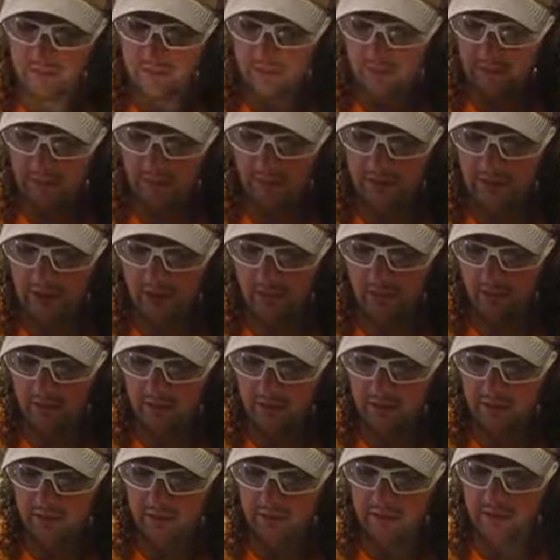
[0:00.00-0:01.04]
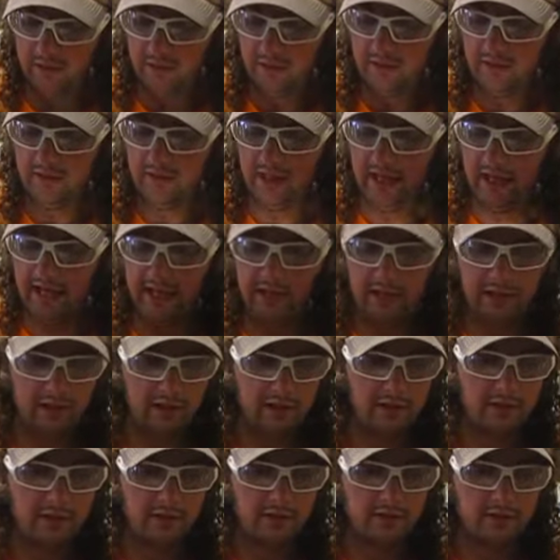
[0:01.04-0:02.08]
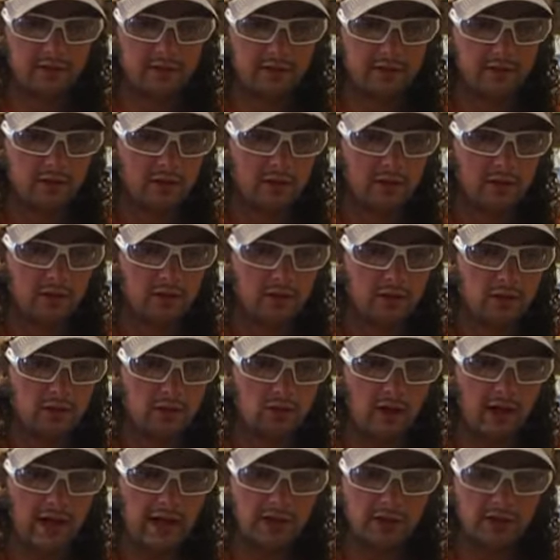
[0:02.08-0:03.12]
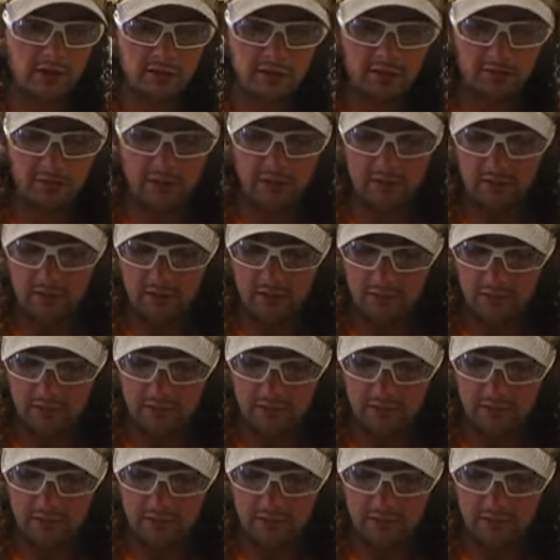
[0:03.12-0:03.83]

Wow, that is trash as well.